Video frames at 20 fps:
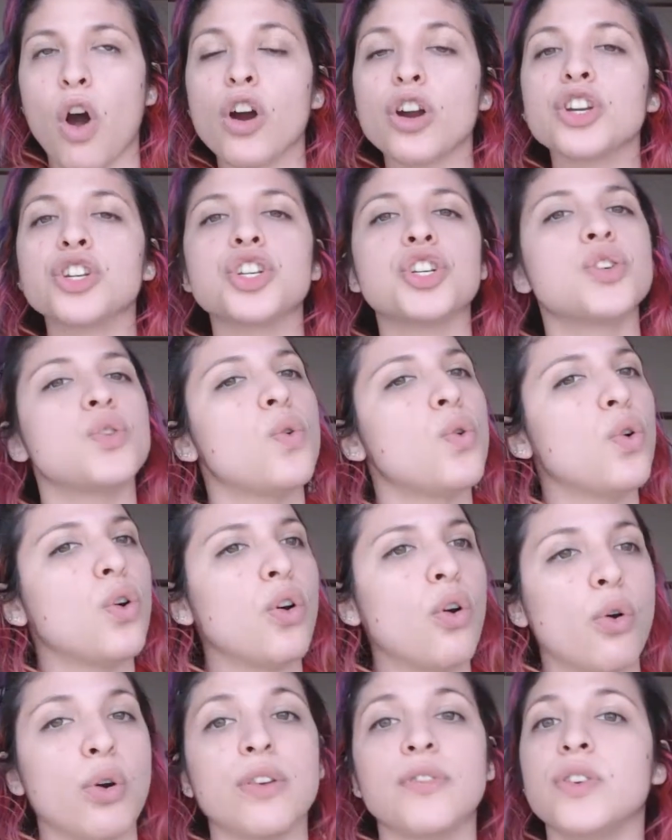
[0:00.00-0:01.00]
aren't
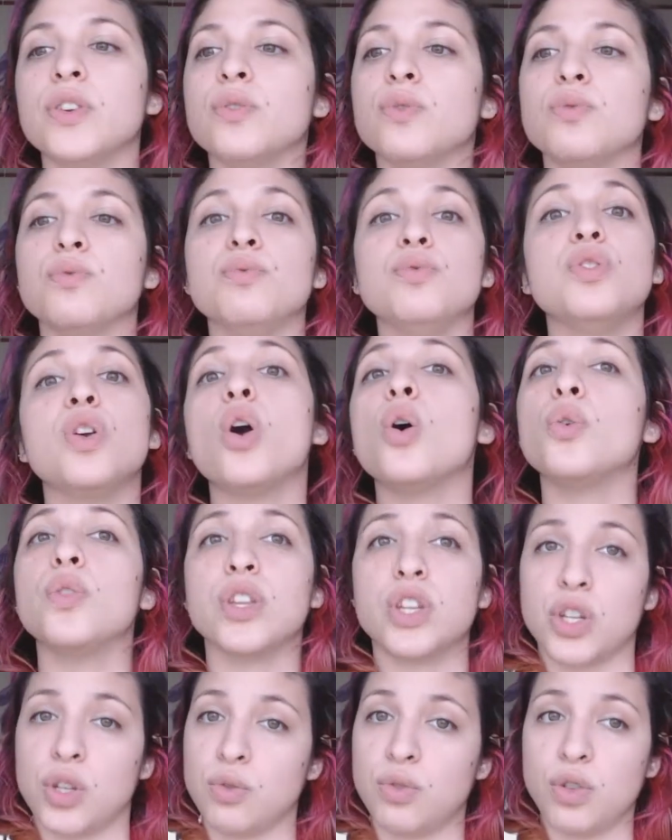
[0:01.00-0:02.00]
sure, or if you know
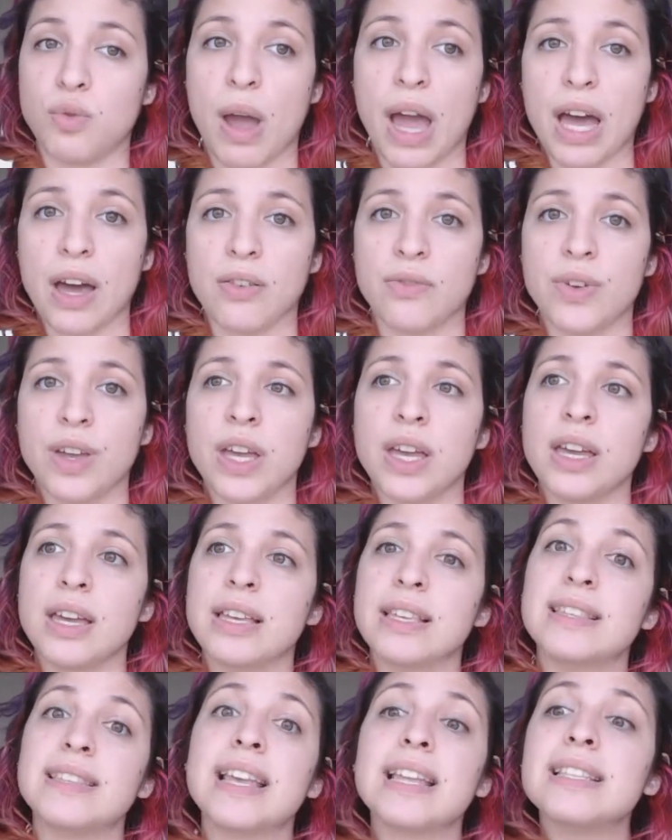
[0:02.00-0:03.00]
that you do have
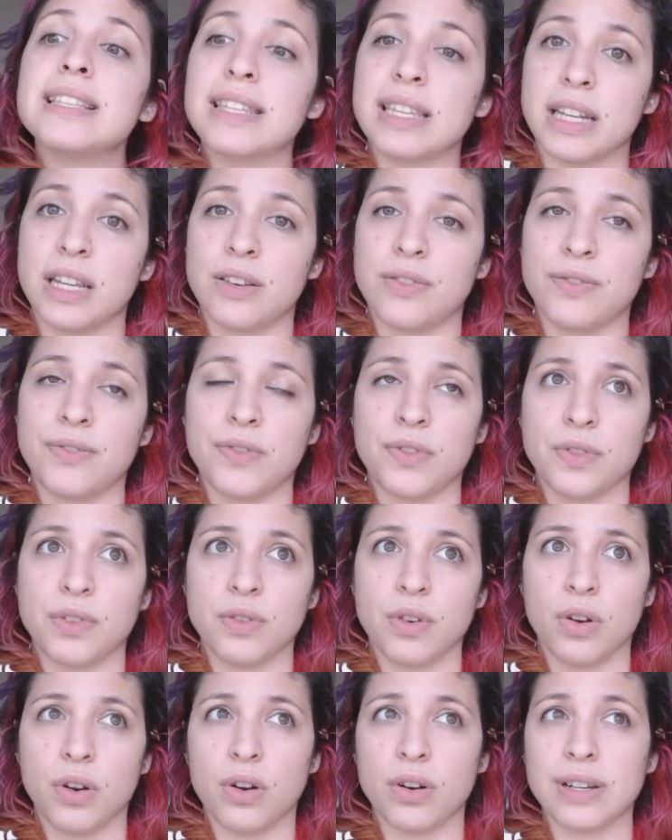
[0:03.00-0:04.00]
sensitive
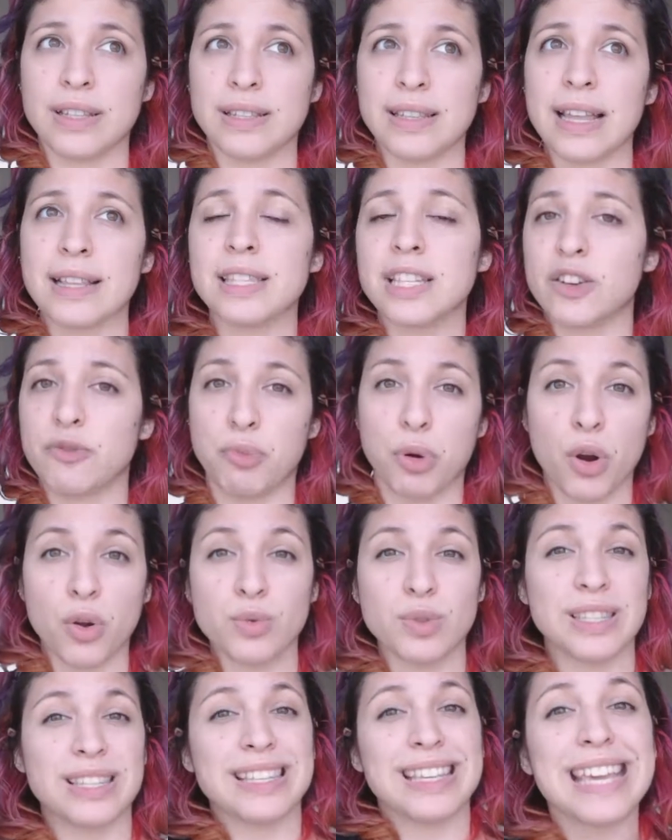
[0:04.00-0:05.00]
or sensitive
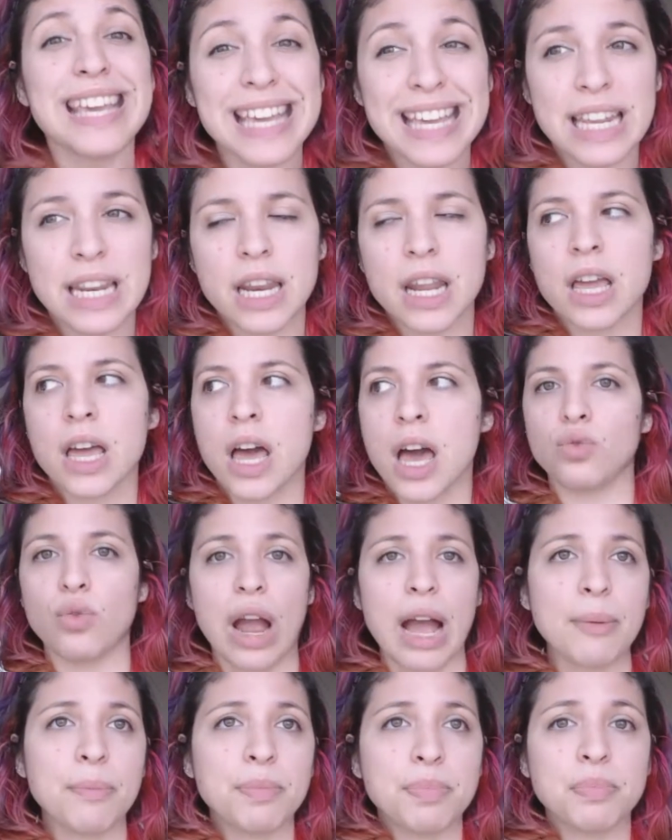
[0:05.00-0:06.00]
prone skin,
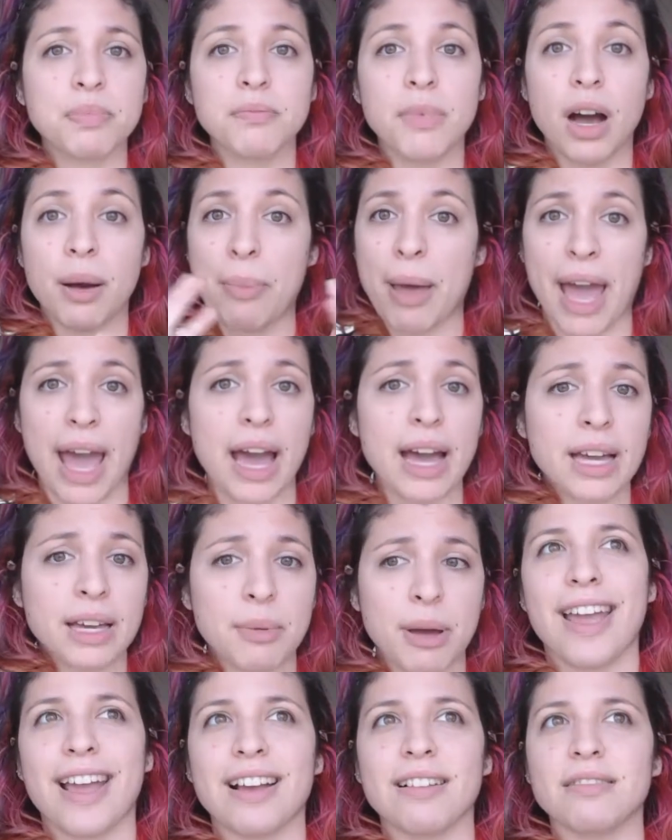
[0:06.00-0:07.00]
grab a pack
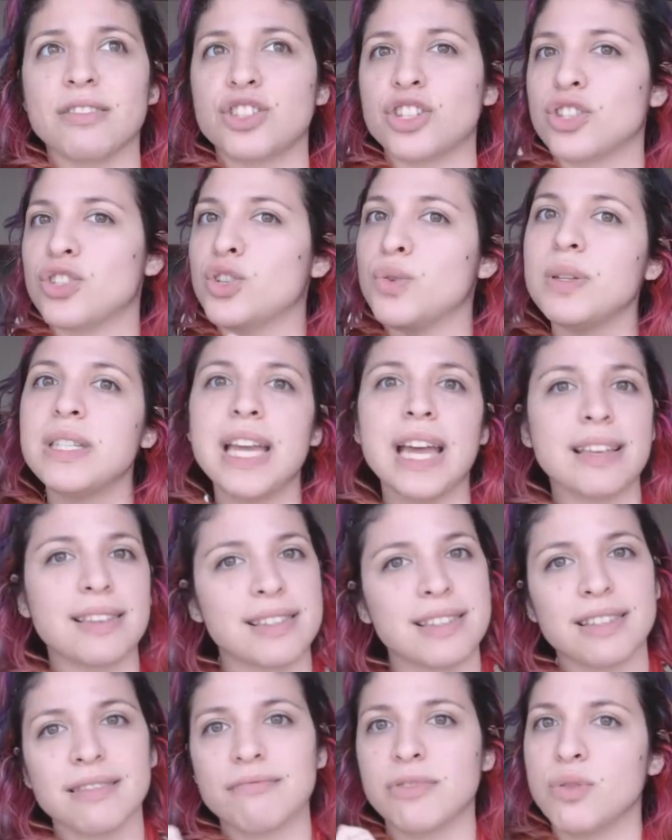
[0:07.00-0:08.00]
and just do a
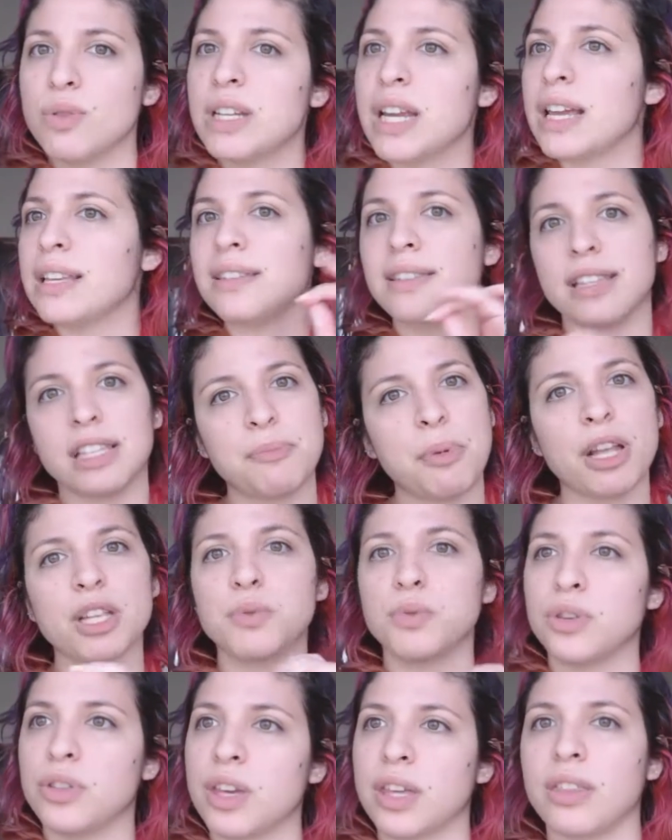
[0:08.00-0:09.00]
test. Do a test in the
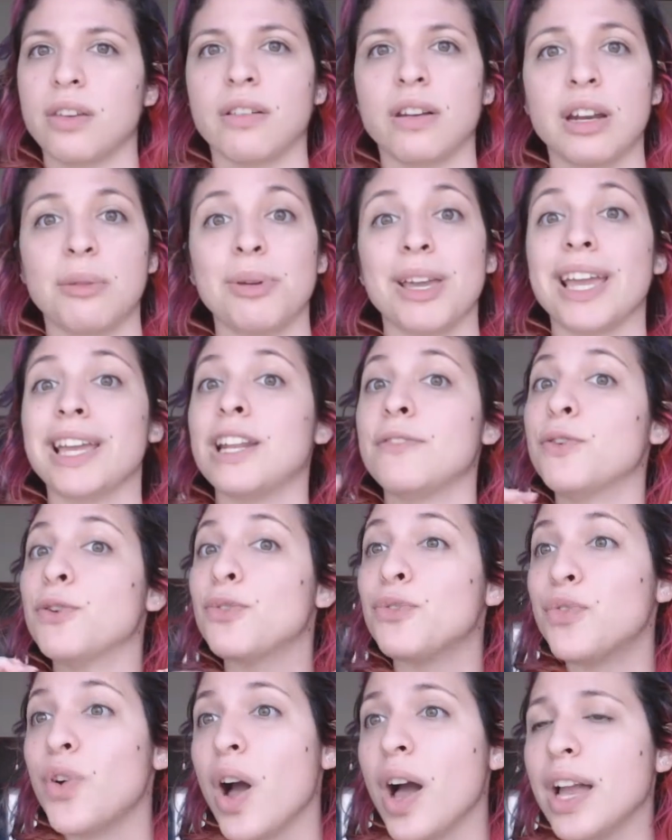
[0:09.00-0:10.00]
spots where you think they're going to be. And if
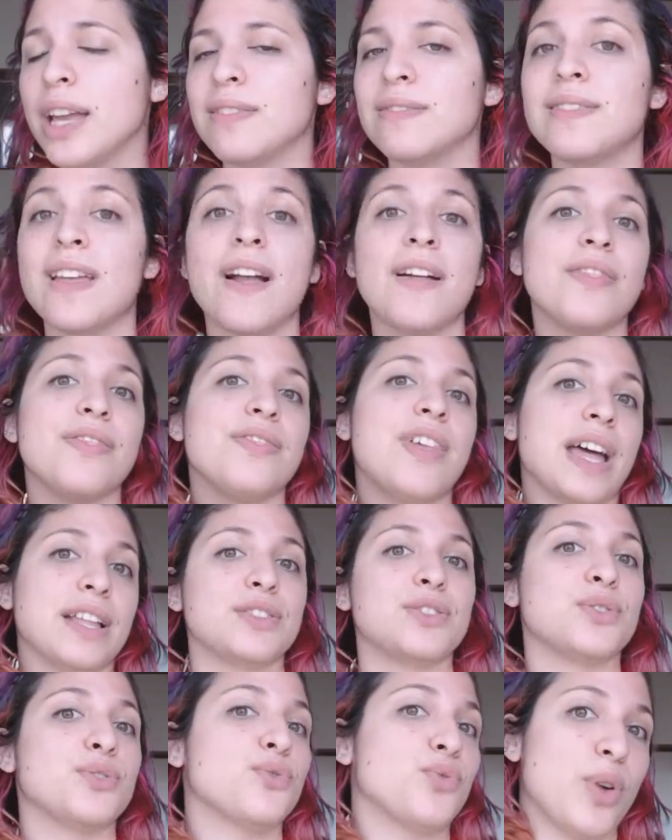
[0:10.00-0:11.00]
you're fine,
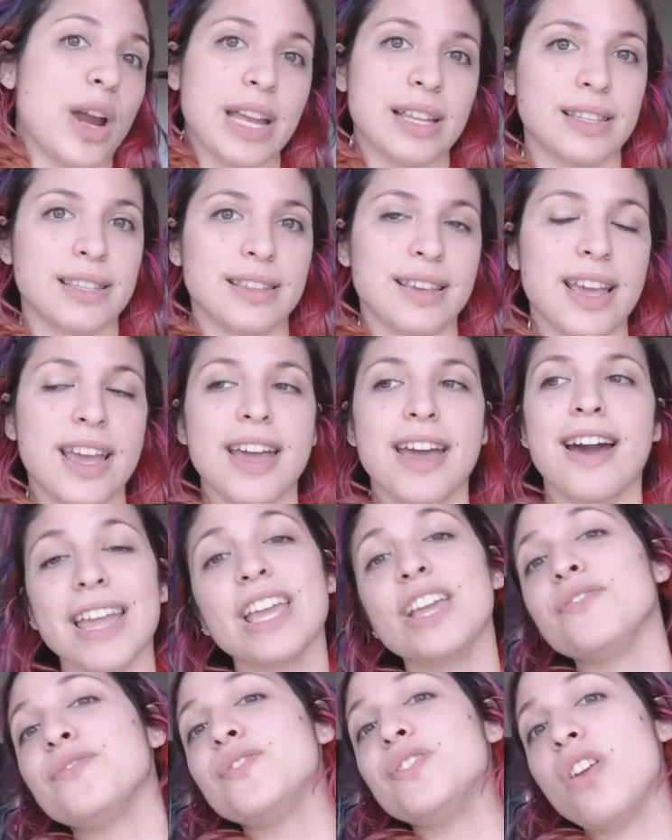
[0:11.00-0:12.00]
that's great.
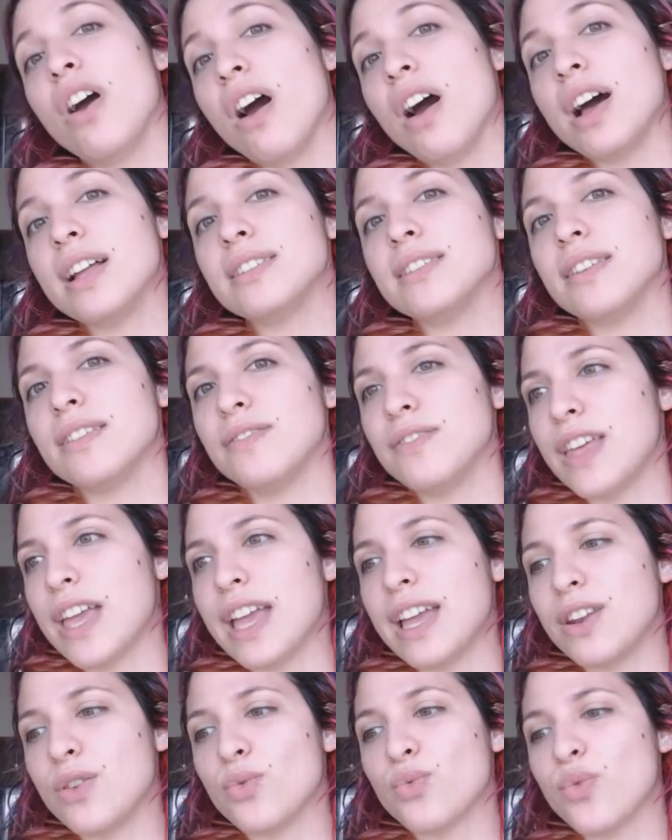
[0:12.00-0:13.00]
If not,
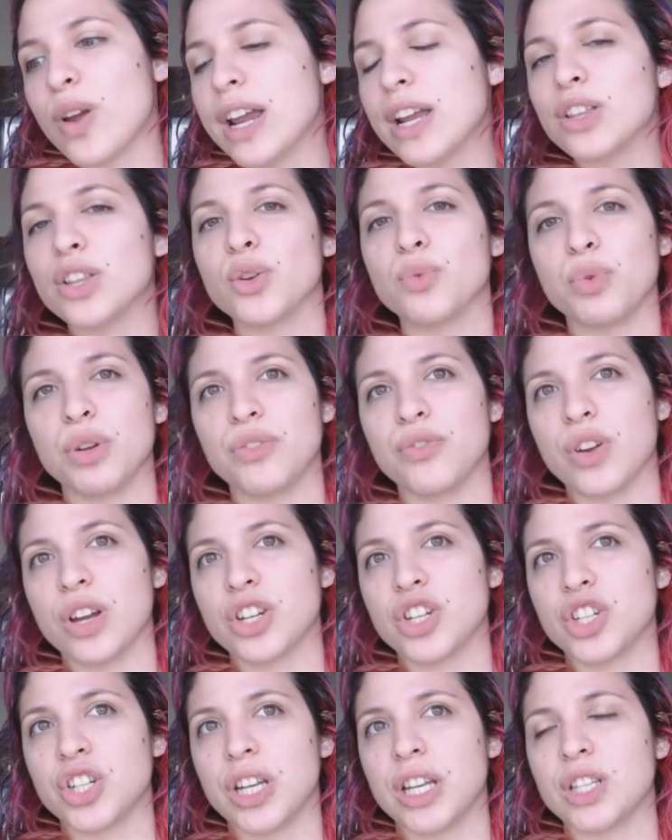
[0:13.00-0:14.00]
then regular
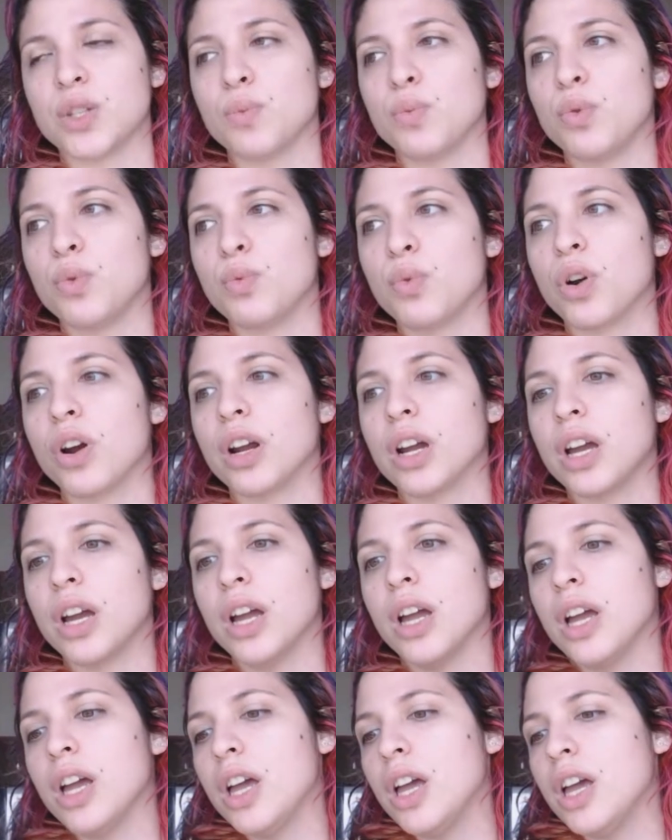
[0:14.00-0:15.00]
refresh sheets will work